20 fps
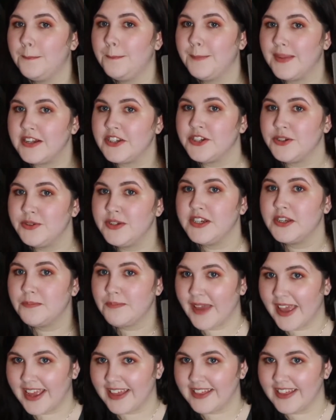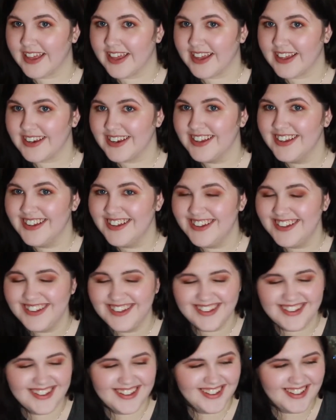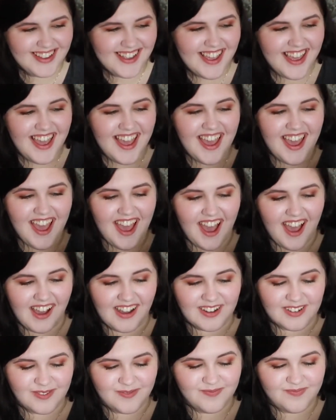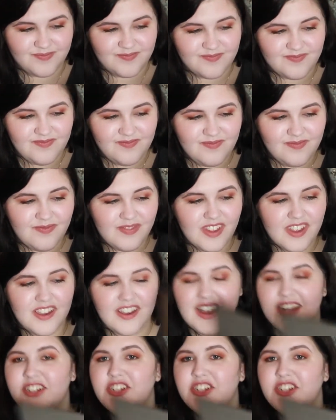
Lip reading: bitch, you need to pay that. I